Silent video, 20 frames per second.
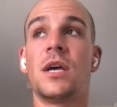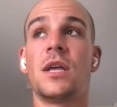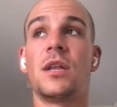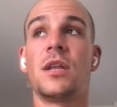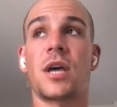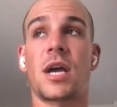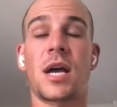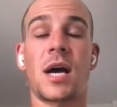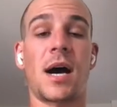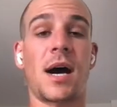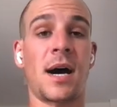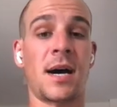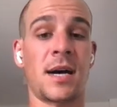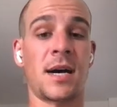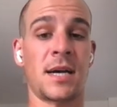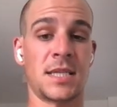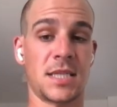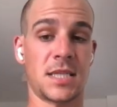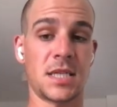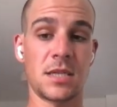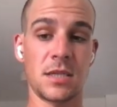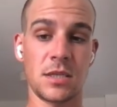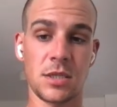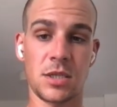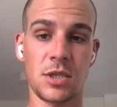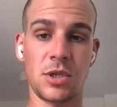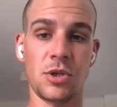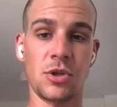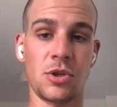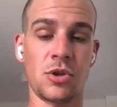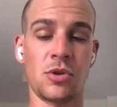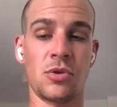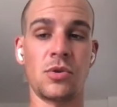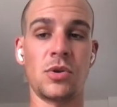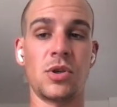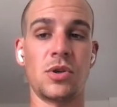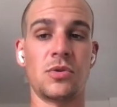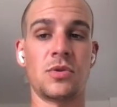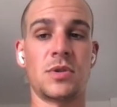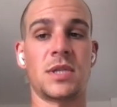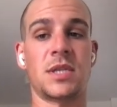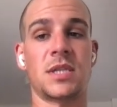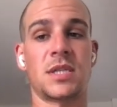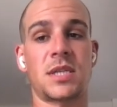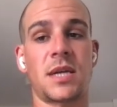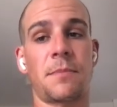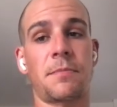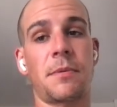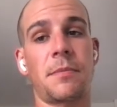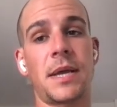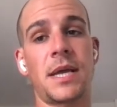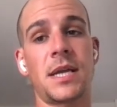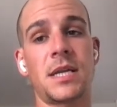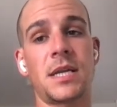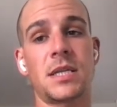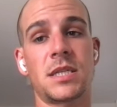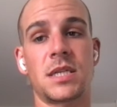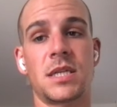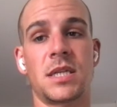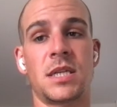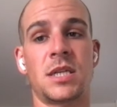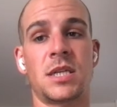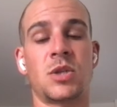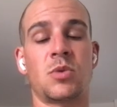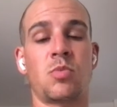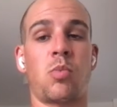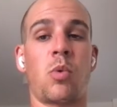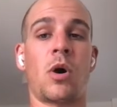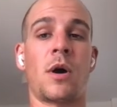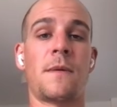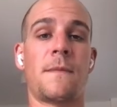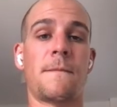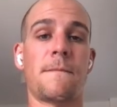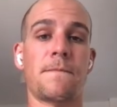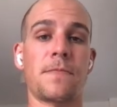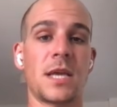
The cons to using Supabase is one,